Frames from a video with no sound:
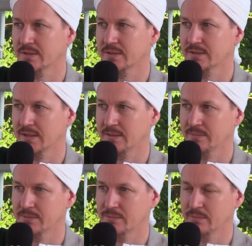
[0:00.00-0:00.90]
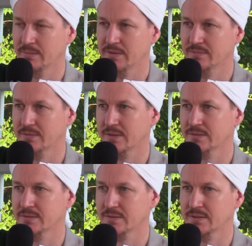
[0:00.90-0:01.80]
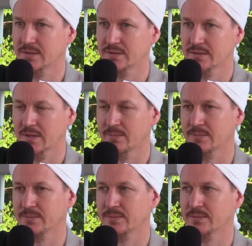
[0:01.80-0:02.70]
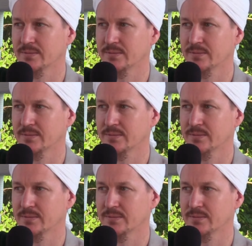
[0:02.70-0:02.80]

the time and to remain fresh and to take showers and